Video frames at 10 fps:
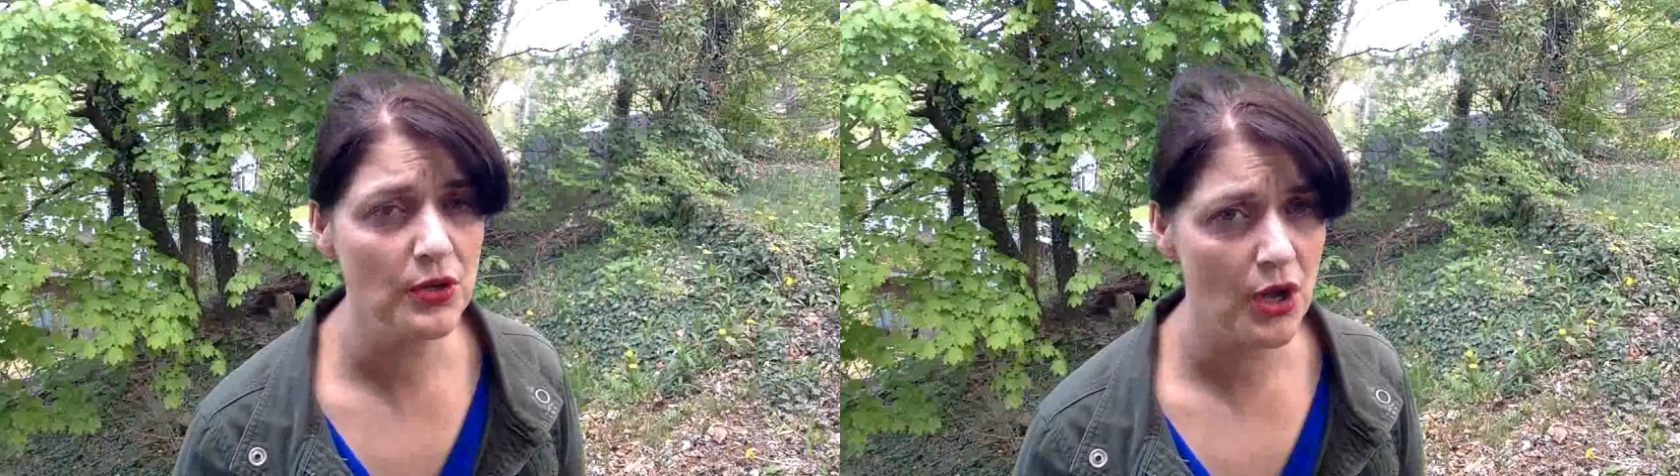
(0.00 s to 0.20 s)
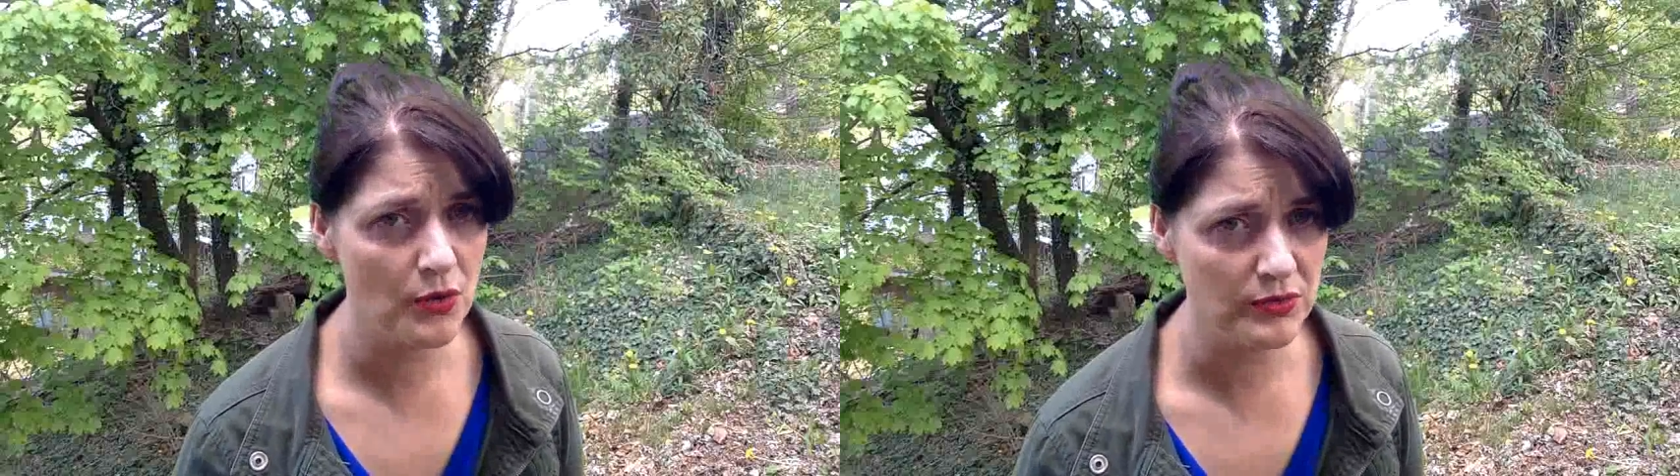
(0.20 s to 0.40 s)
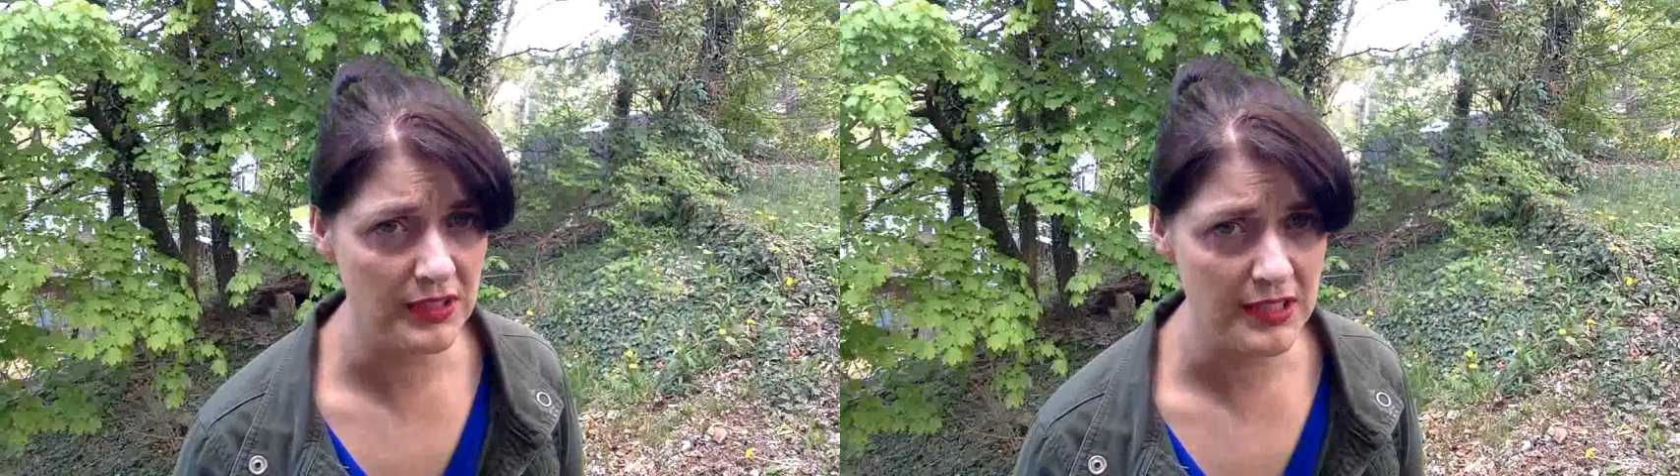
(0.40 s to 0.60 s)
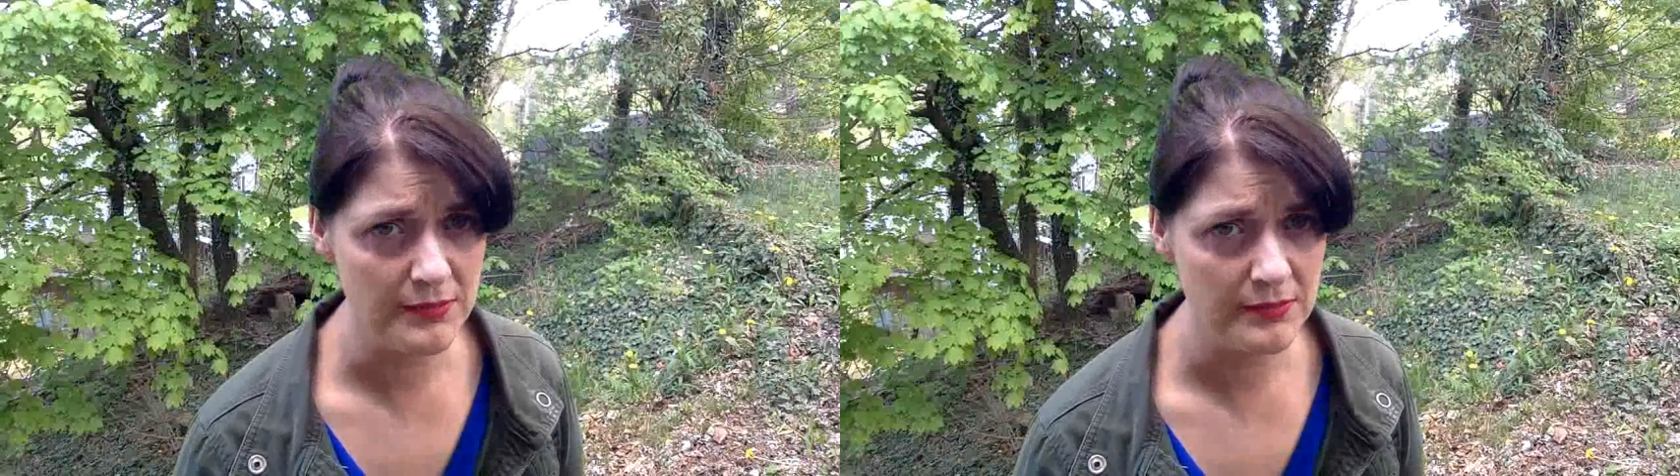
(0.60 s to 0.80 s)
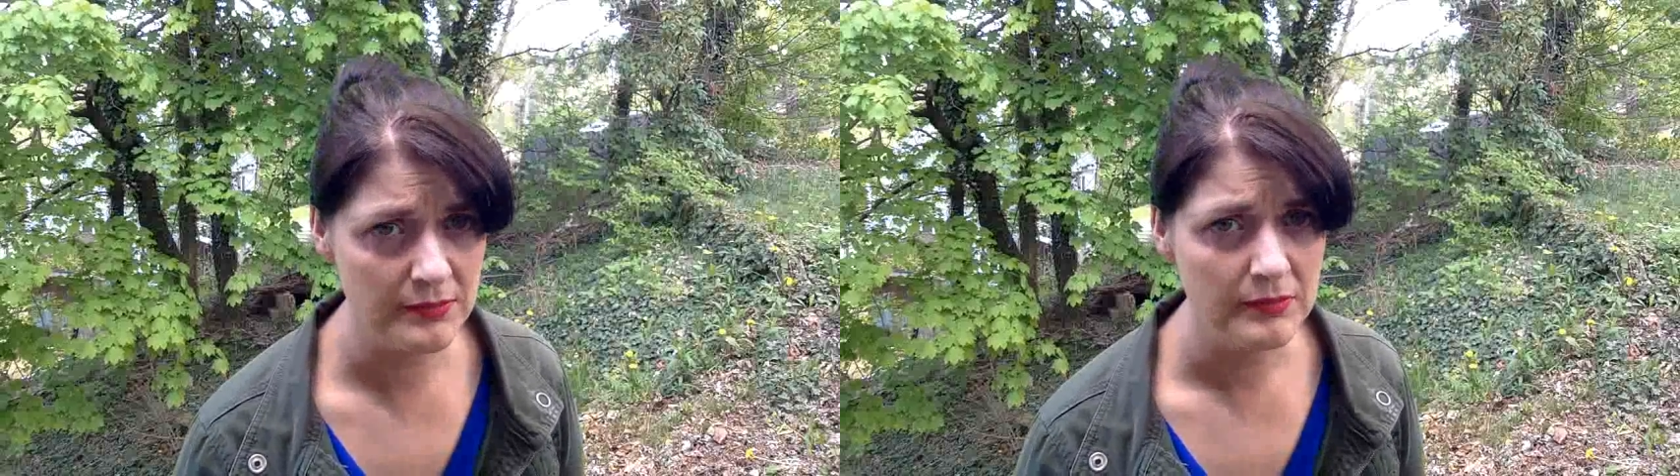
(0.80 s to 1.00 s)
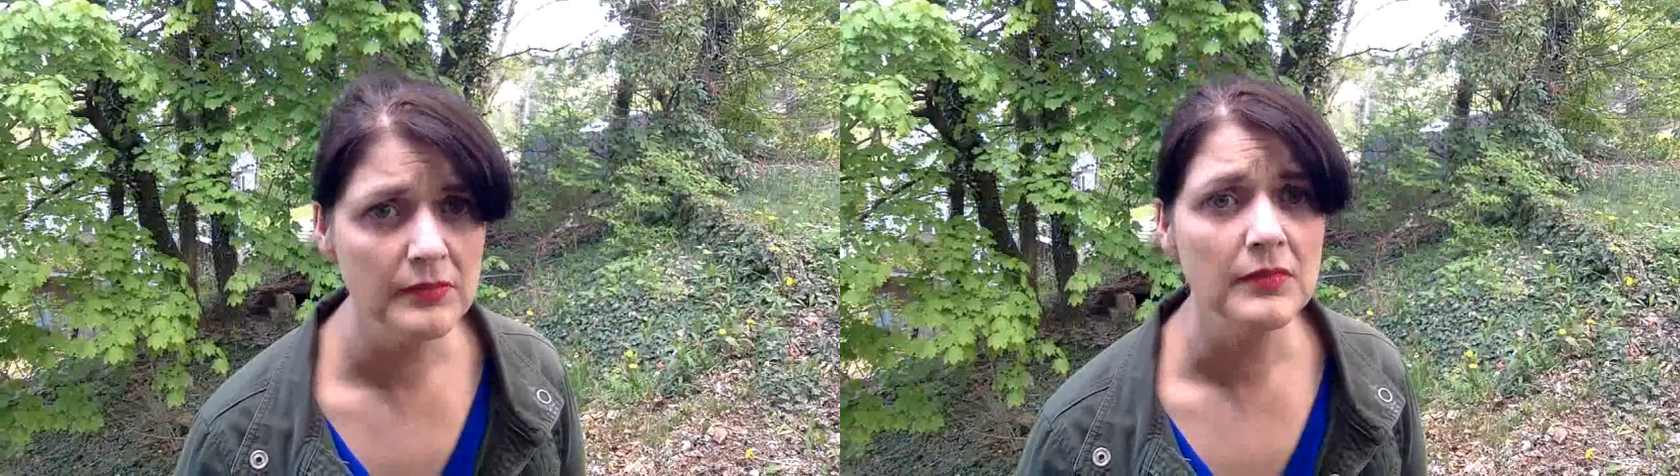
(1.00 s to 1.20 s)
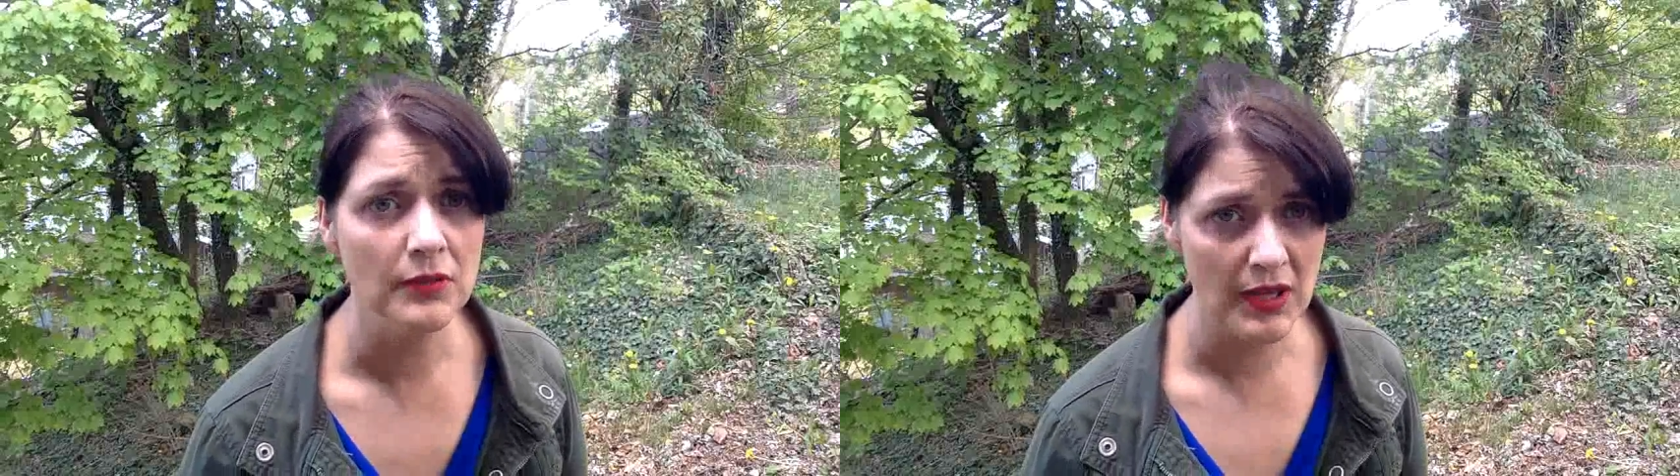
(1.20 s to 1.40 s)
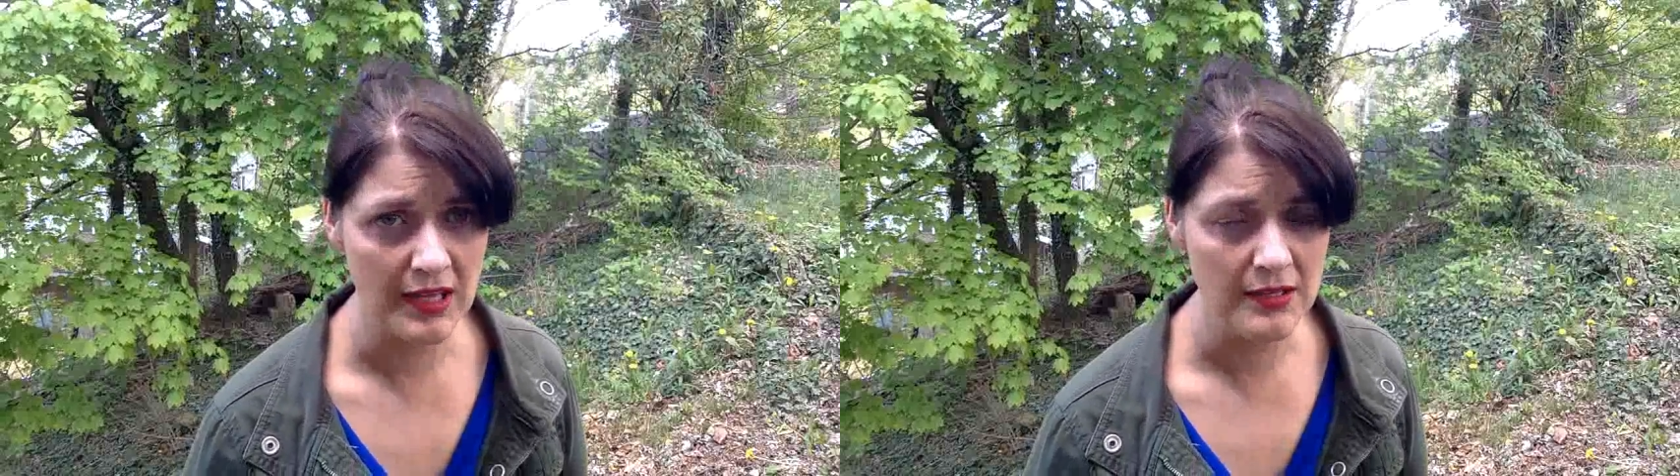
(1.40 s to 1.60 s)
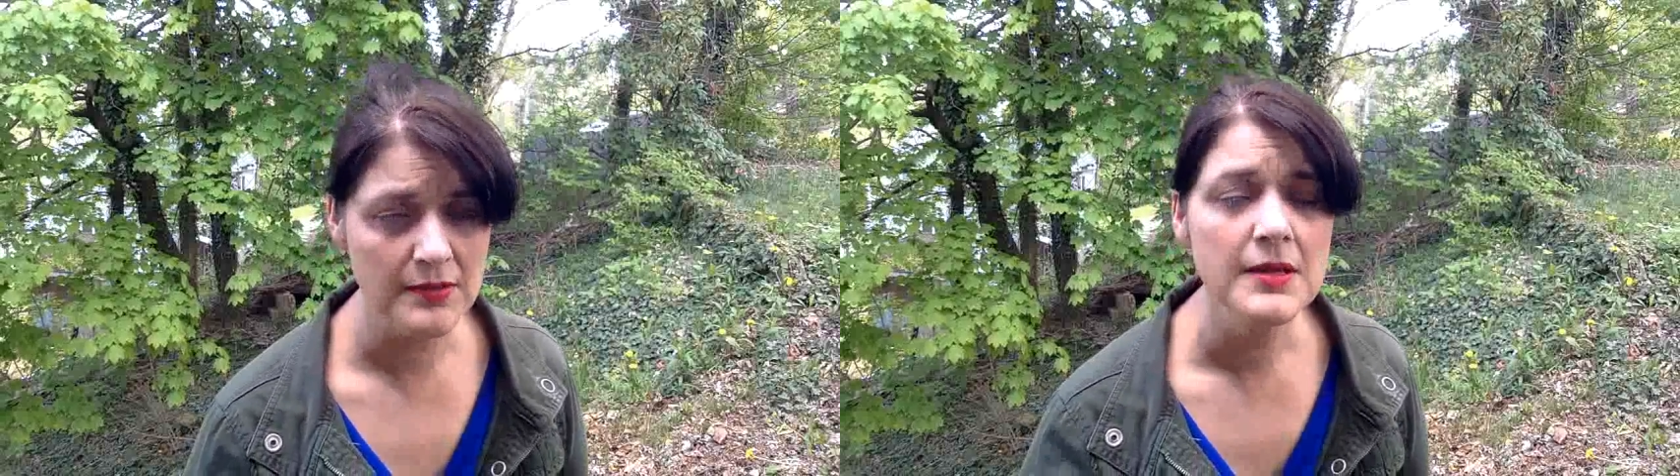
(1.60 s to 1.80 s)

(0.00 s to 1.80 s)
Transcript: only, okay?